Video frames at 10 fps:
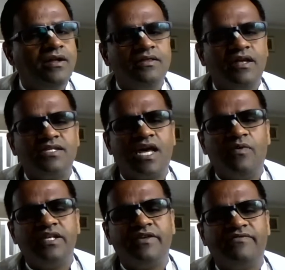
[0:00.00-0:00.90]
there is
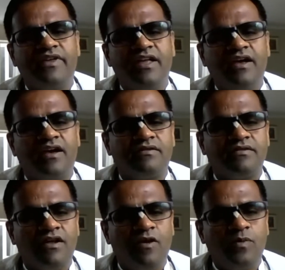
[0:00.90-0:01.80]
always a fear
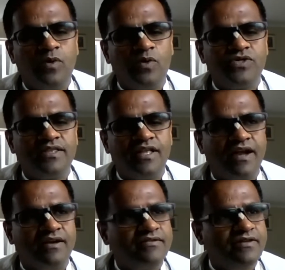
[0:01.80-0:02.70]
of losing
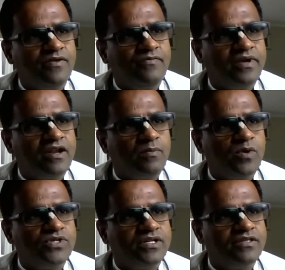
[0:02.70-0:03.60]
that, fear of
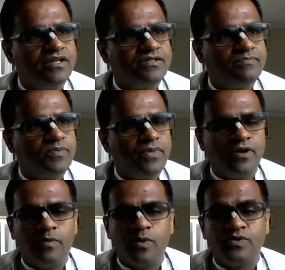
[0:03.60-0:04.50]
losing this,
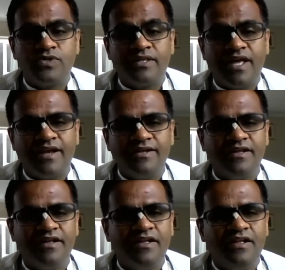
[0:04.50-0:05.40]
fear of losing that.
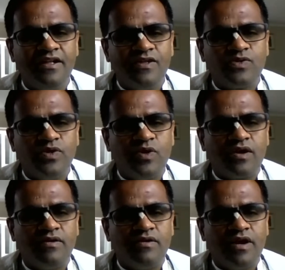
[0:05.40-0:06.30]
So you
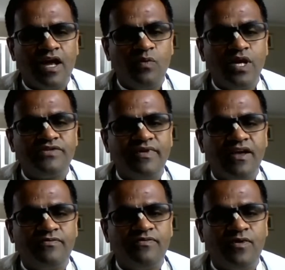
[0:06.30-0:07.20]
are always
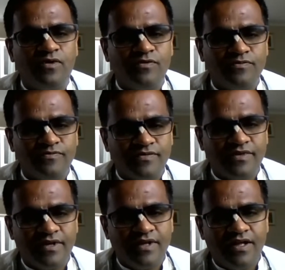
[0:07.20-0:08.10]
fearful.
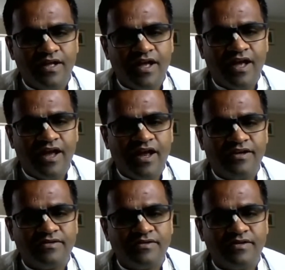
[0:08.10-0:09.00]

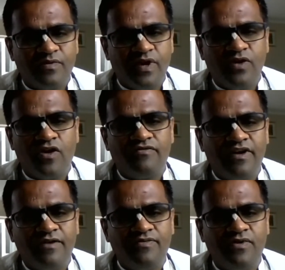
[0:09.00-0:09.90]
And when you are
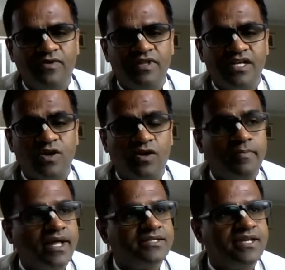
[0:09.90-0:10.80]
fearful, there's a lot
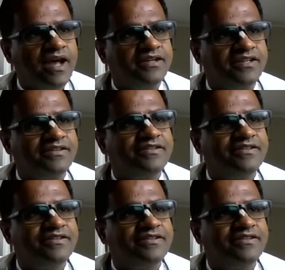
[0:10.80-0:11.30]
of anxiety.